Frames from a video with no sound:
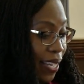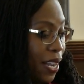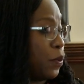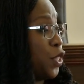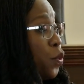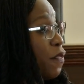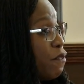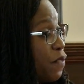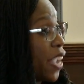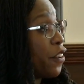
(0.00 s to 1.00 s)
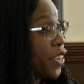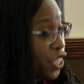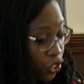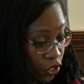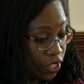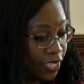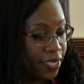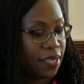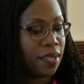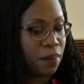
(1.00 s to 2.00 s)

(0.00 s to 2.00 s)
and I went to a very good